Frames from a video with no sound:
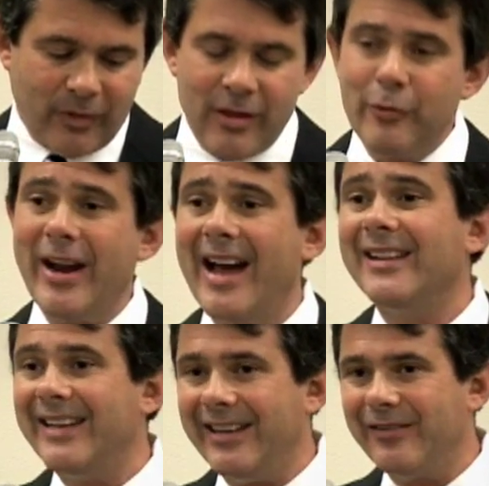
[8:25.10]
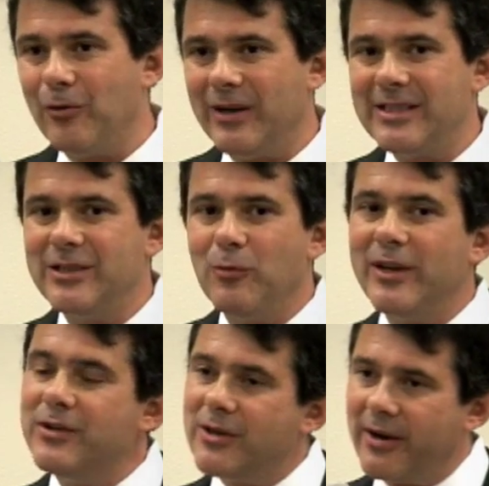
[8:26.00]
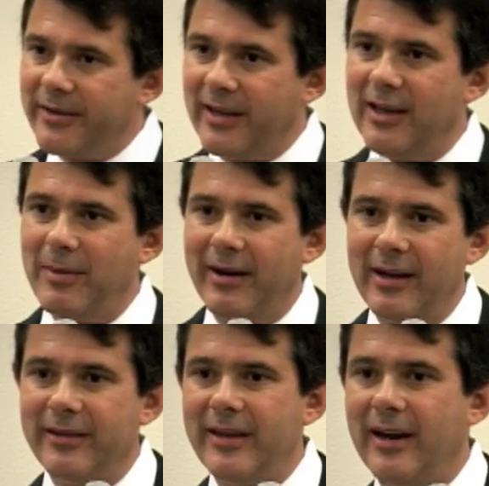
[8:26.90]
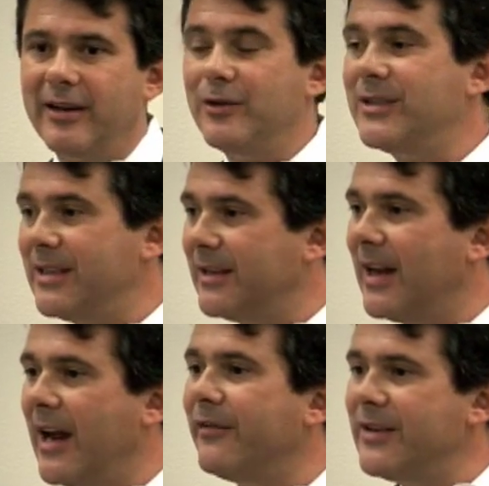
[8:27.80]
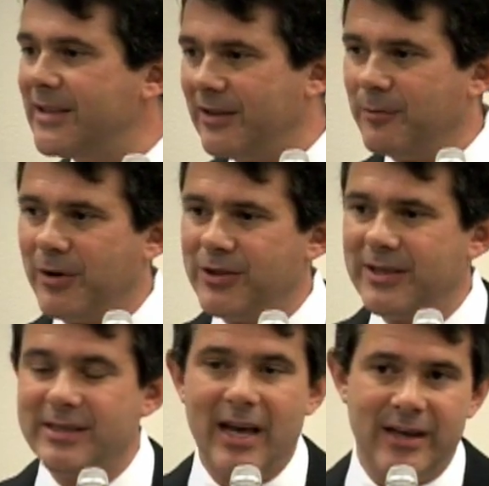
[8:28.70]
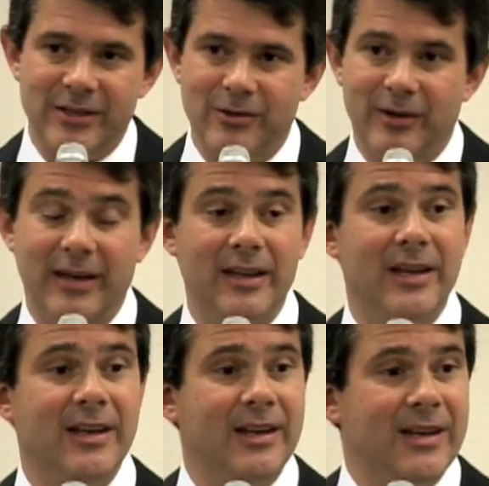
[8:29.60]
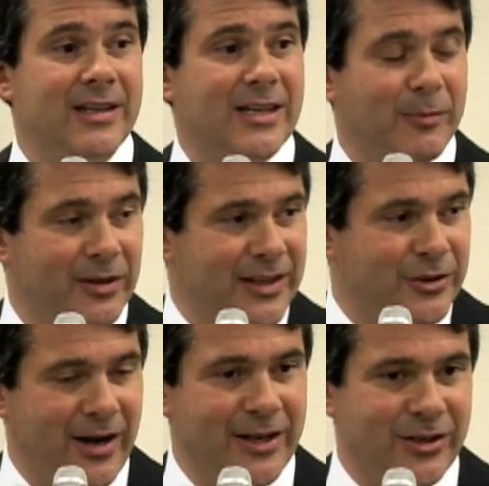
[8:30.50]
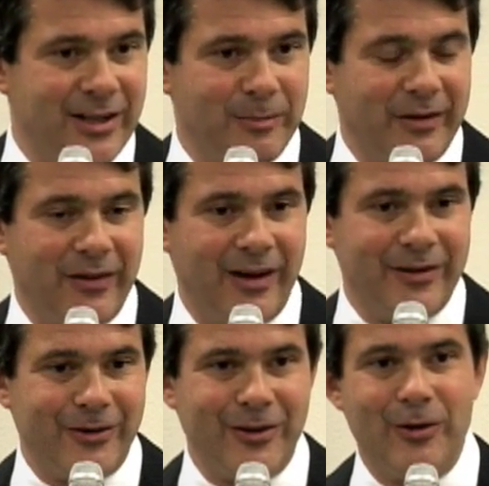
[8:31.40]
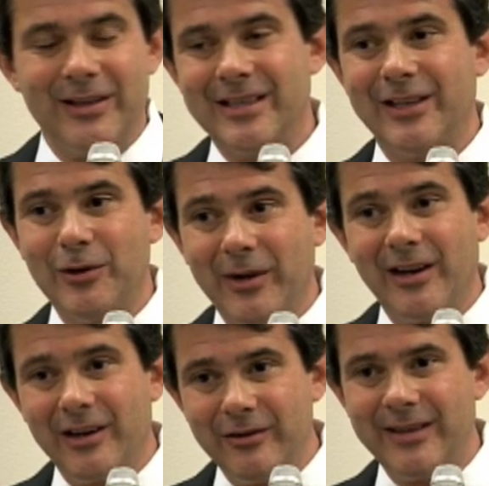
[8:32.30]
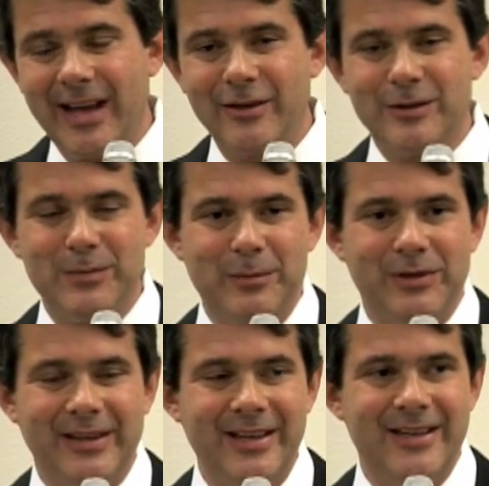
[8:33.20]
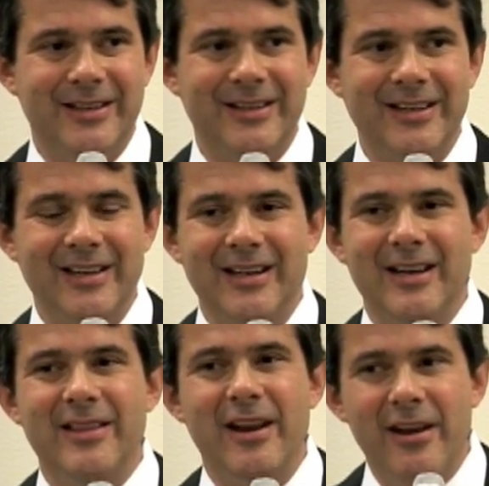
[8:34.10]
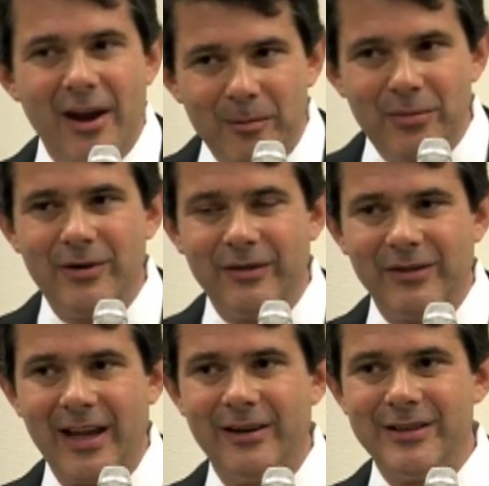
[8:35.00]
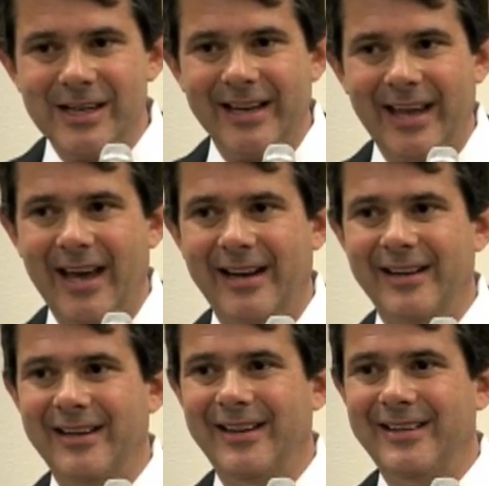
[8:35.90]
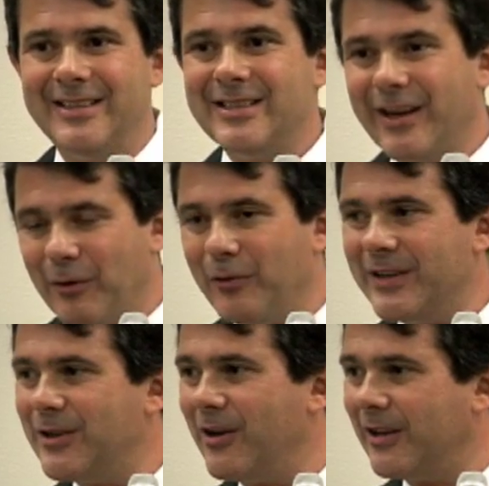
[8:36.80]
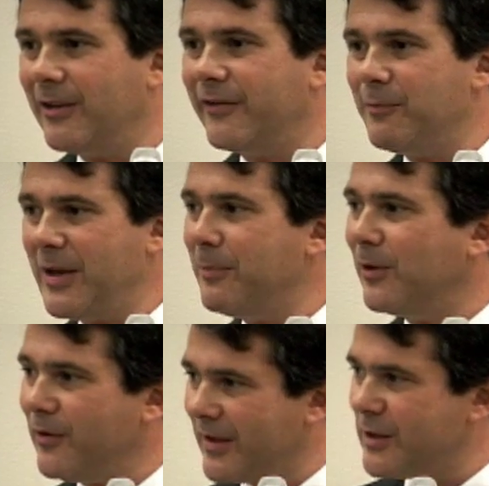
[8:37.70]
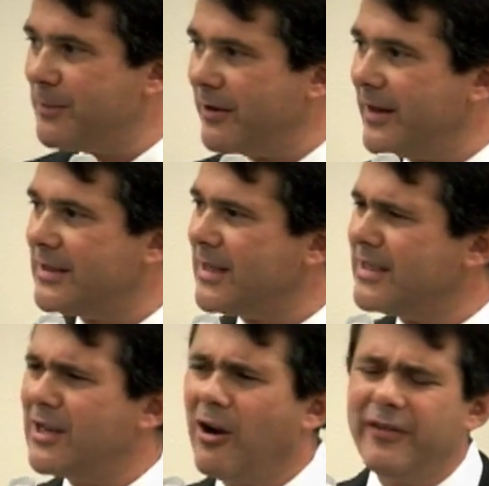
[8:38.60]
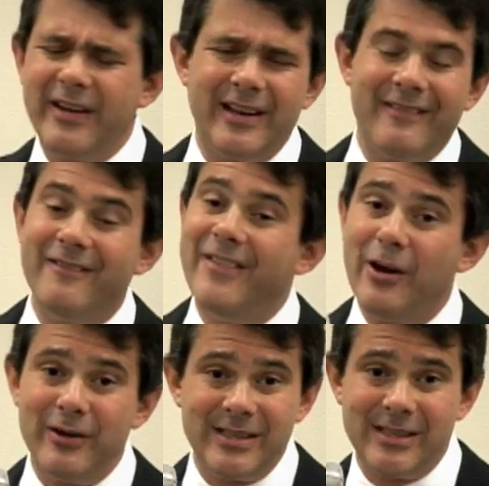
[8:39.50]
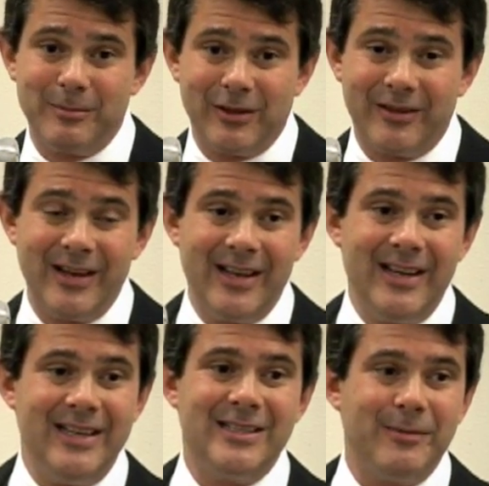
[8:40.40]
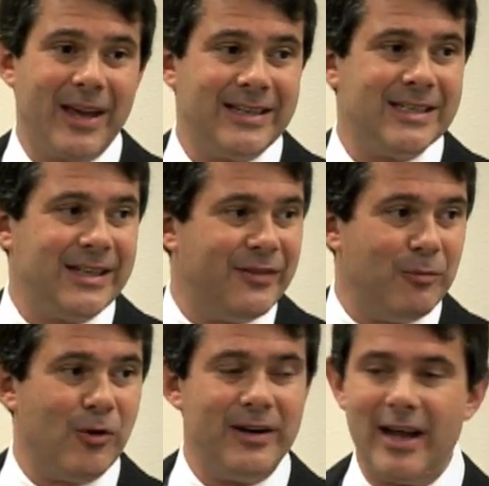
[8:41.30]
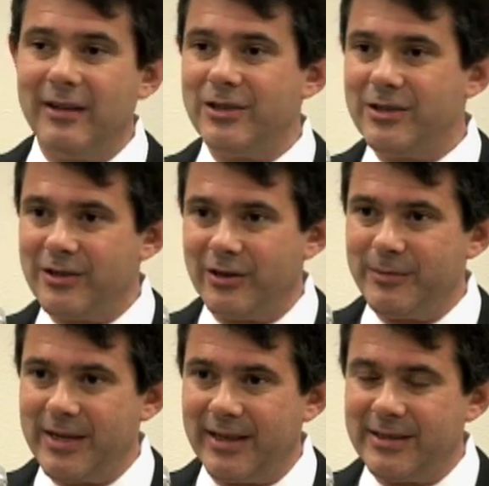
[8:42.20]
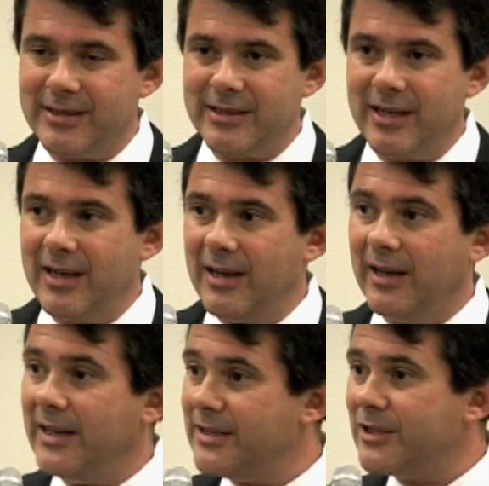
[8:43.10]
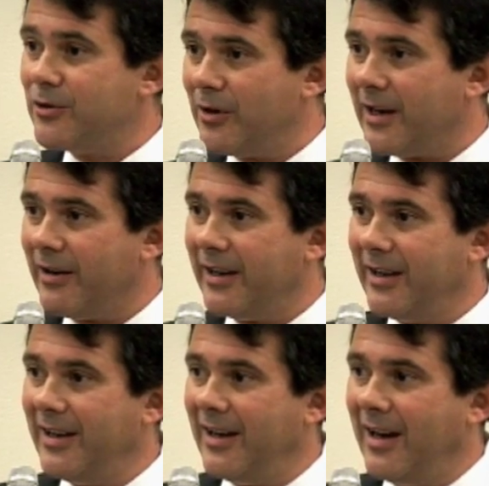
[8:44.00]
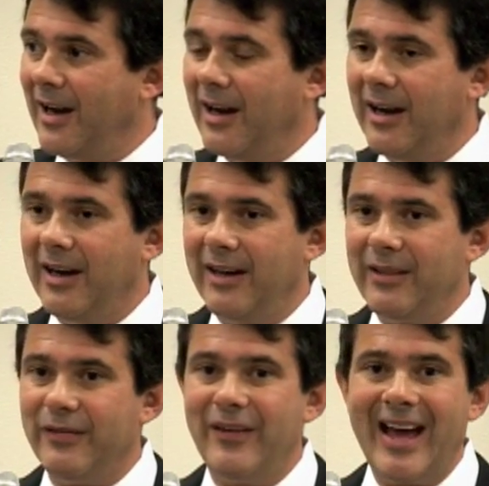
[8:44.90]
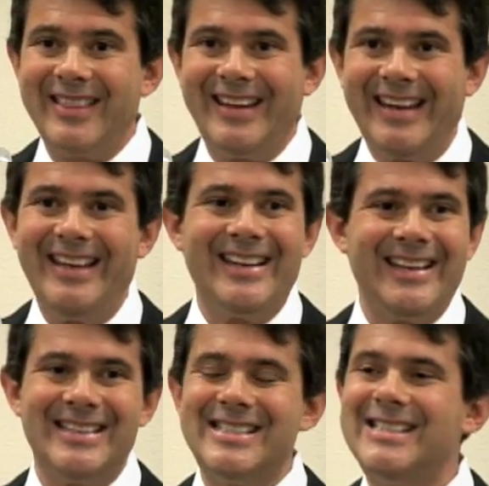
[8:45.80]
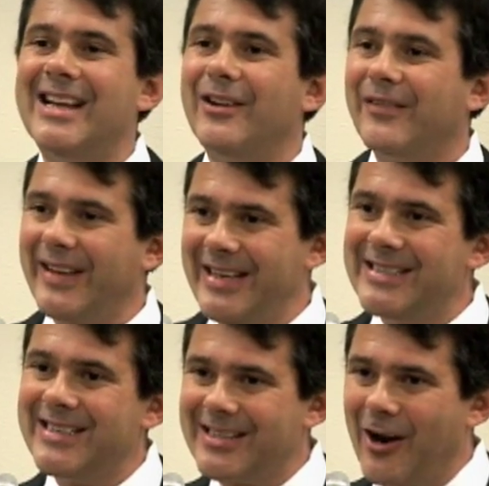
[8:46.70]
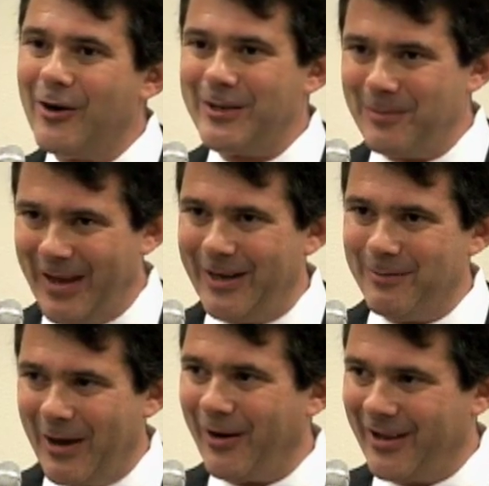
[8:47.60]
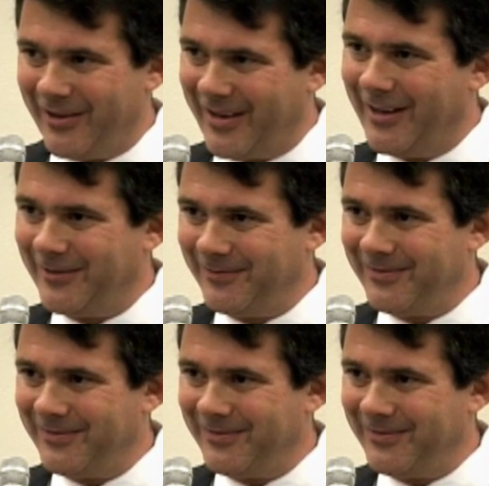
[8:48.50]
the reality, of course, is when you start thinking about healthcare, you see that every single person has got a story some are less tragic than my father, although I'll tell you at 100,000 people a year, the number of letters I get since I wrote this article from people who've experienced this, often in very similar, in some cases even more negligent circumstances, uh, is extraordinary. Uh, the fact that it itself isn't our debate about health care,